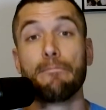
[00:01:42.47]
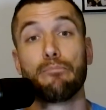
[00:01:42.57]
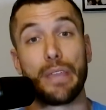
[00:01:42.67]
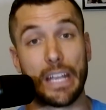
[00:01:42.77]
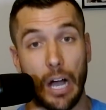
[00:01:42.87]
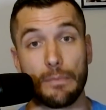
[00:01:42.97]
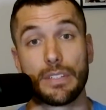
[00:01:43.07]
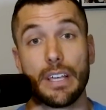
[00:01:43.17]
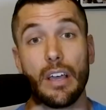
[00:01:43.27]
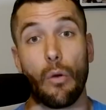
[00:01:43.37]

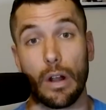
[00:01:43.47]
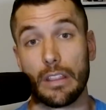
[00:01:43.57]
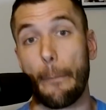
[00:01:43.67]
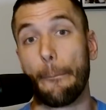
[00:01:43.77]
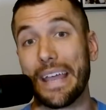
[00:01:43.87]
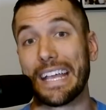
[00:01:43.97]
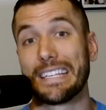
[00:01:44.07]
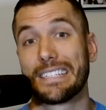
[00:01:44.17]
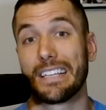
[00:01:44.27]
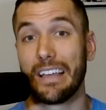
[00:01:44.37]
becomes one of the
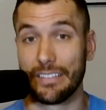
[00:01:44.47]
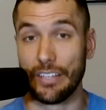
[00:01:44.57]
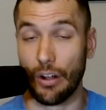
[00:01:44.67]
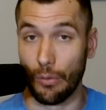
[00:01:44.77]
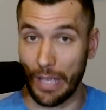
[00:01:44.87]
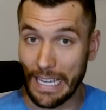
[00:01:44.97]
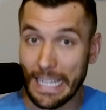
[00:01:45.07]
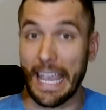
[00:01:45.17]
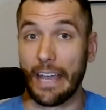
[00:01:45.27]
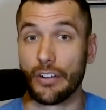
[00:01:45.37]
biggest, you know,
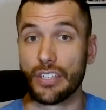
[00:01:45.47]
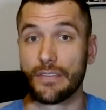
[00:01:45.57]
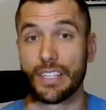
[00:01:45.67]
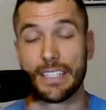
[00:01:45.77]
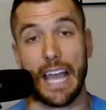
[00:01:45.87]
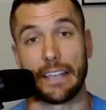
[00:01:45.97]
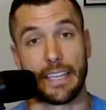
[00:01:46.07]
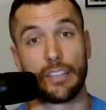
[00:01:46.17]
indicators of success.